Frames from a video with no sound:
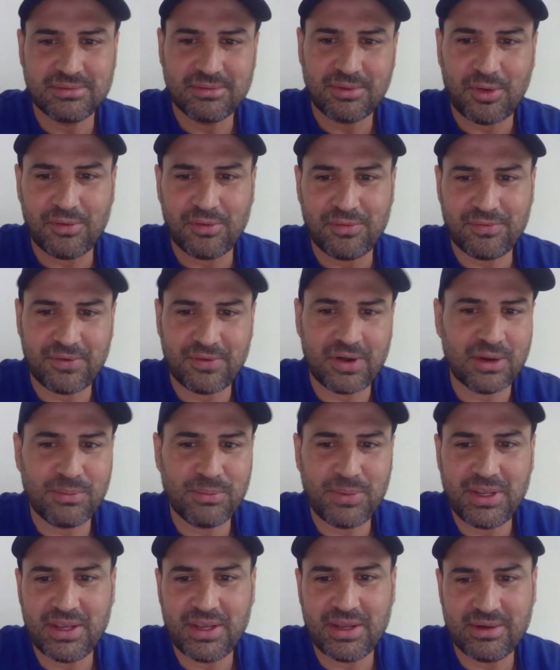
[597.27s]
of
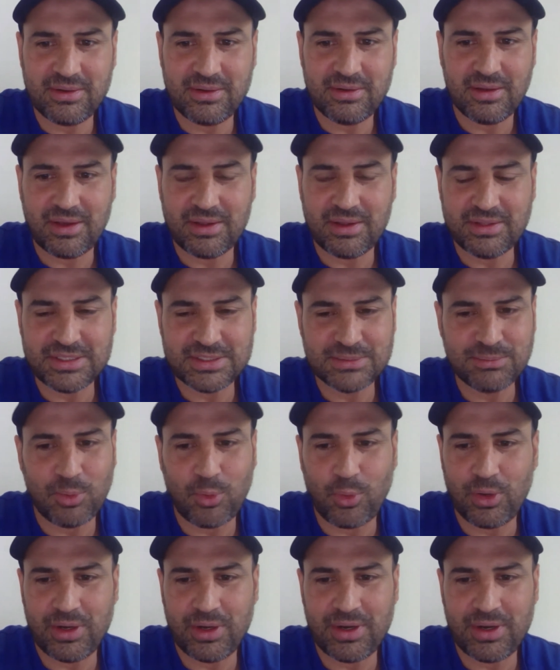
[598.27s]
rugby and this ball,